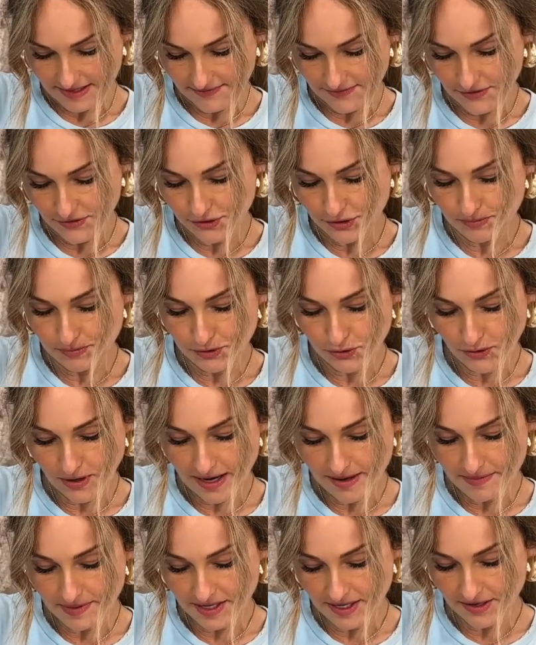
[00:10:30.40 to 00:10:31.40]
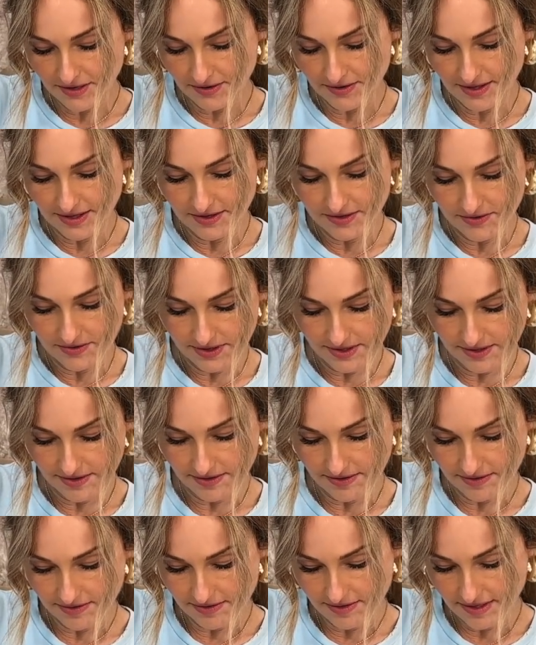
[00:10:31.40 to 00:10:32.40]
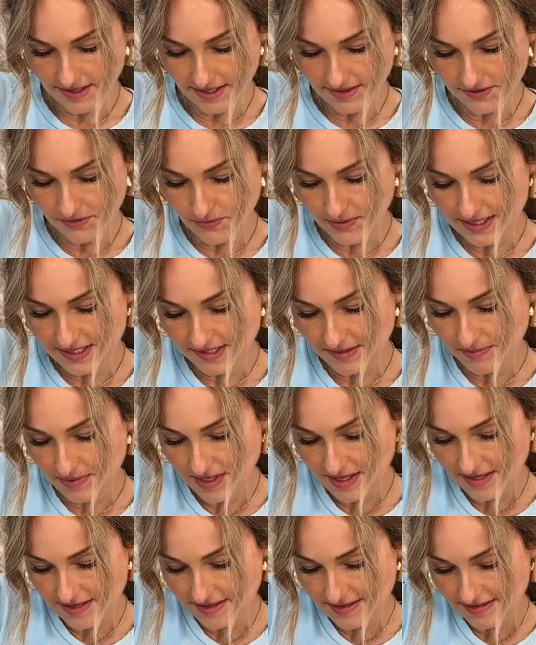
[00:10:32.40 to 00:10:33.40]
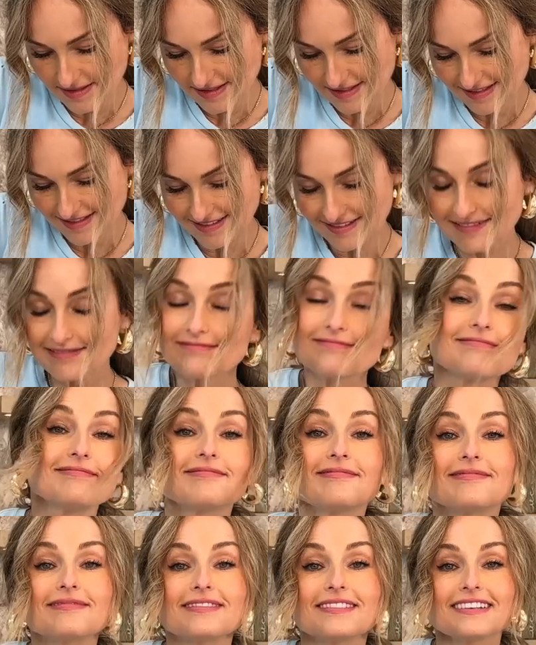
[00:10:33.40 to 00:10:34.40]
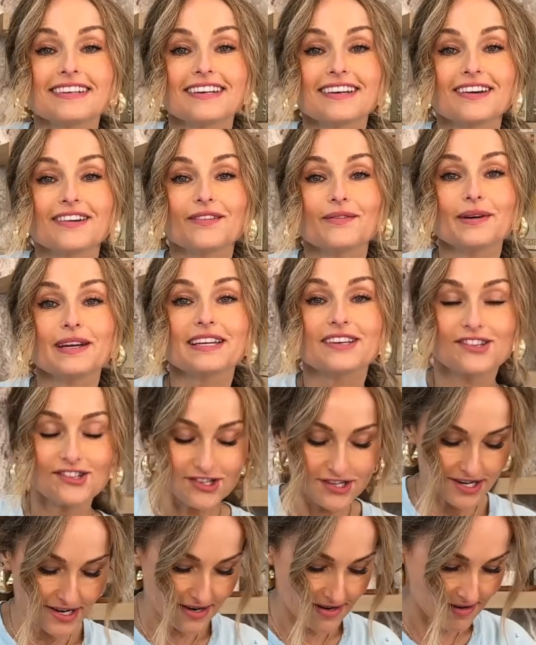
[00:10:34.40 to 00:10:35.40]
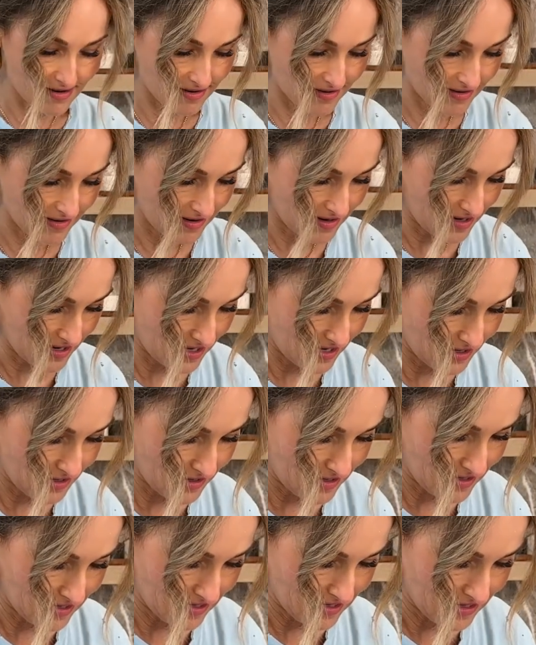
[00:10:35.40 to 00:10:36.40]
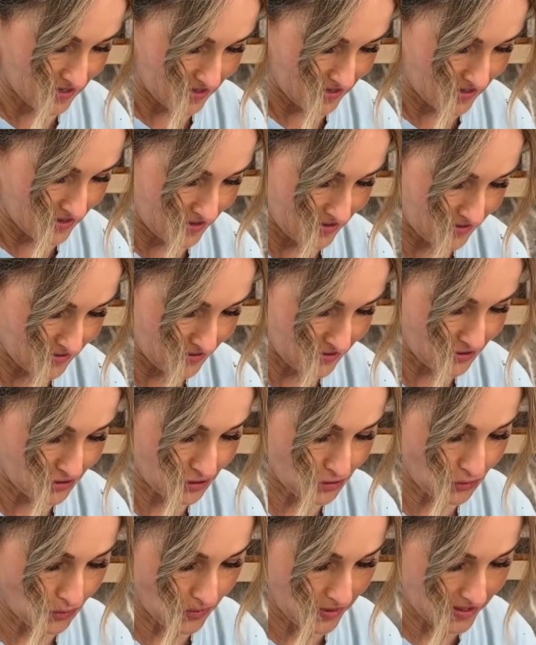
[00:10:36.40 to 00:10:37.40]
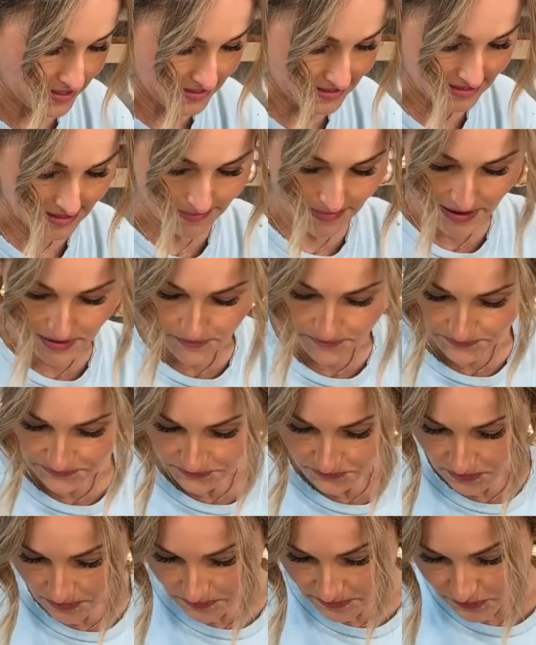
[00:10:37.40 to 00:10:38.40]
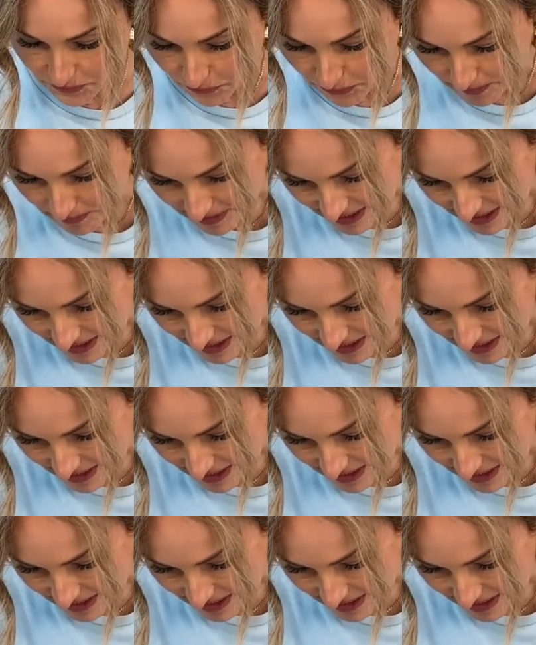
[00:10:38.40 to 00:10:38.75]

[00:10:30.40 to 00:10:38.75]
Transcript: If you subscribe here, then you can get the recipe and we can share sort of stories about what we grew up